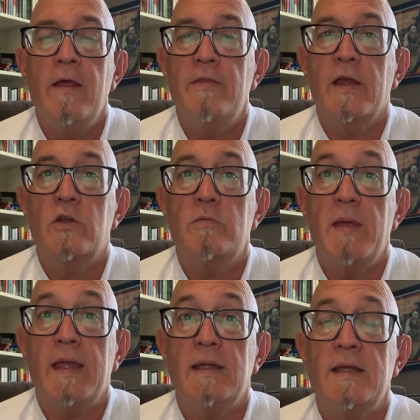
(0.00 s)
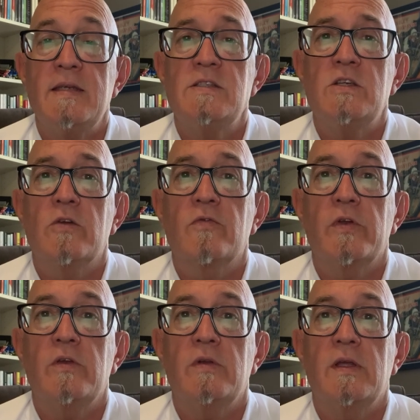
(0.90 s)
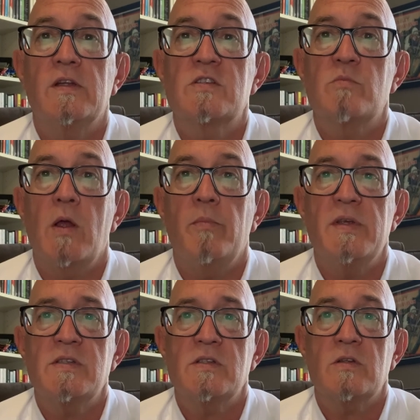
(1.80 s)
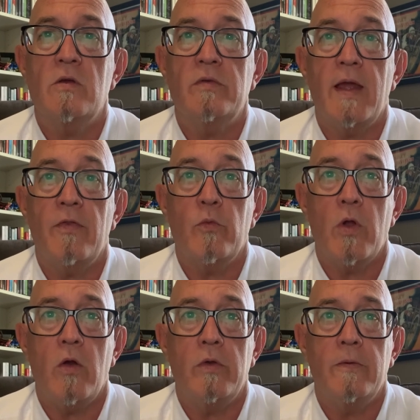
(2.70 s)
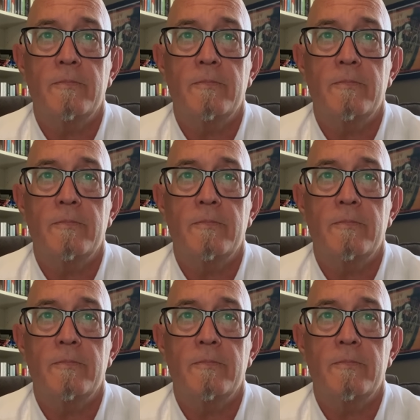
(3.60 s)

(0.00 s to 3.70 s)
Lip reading: that could make it easier for you to get a small business loan down the road.